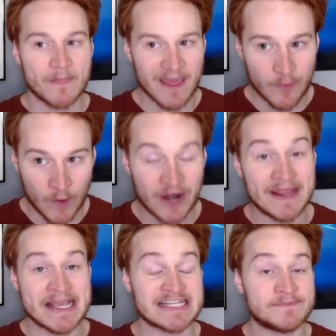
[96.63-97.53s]
where
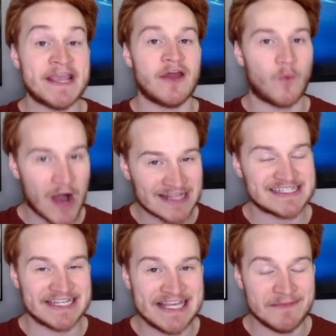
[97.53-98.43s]
ESPN
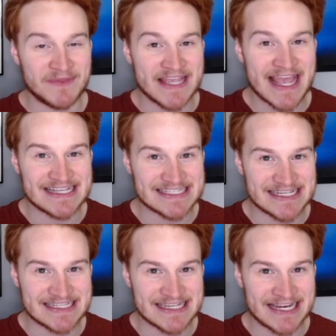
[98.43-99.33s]
wants to keep the
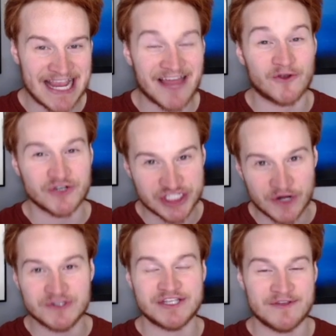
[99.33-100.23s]
ACC together
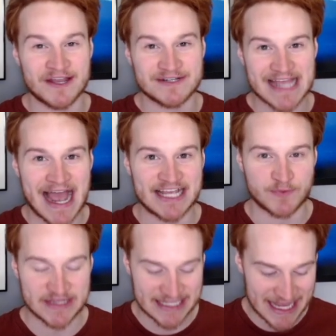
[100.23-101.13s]
due to their ties
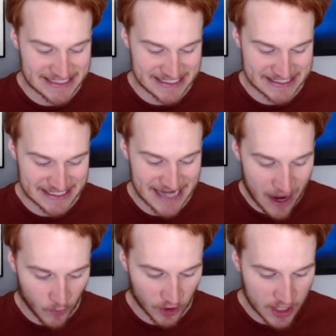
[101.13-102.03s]
with the ACC
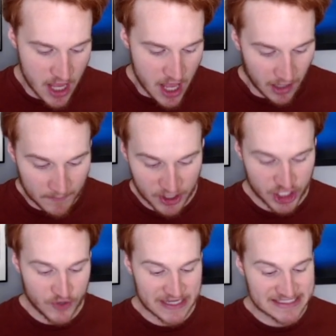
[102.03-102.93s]
network. But
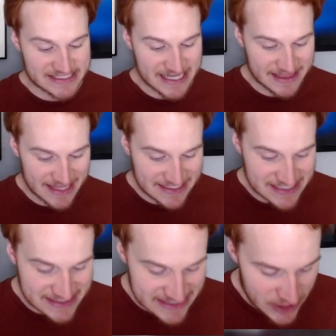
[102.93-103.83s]
you can see this
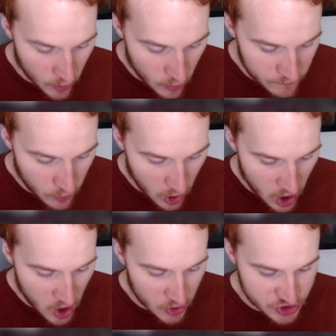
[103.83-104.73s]
is the
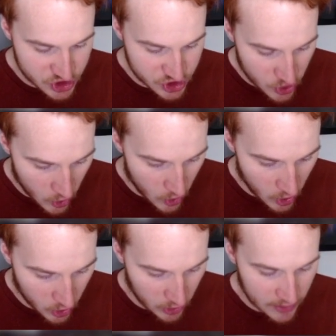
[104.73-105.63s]
overall
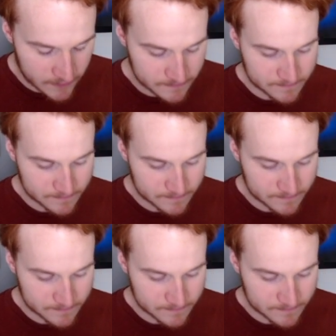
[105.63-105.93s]
score